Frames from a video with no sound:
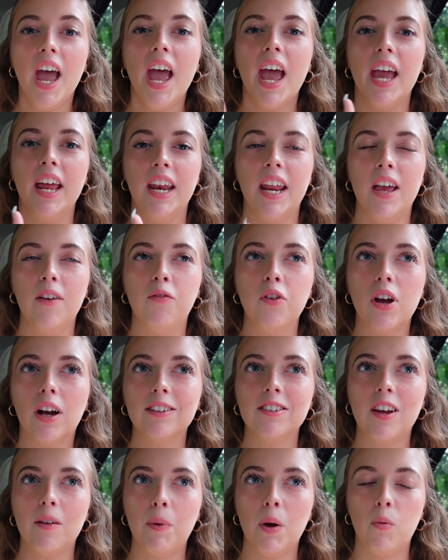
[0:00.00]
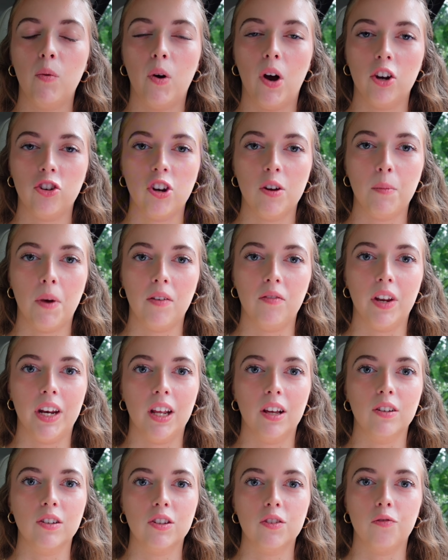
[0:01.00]
And if you guys have been watching my
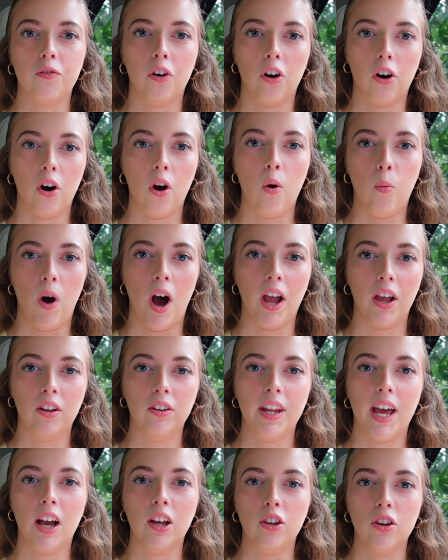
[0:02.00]
videos for a while now,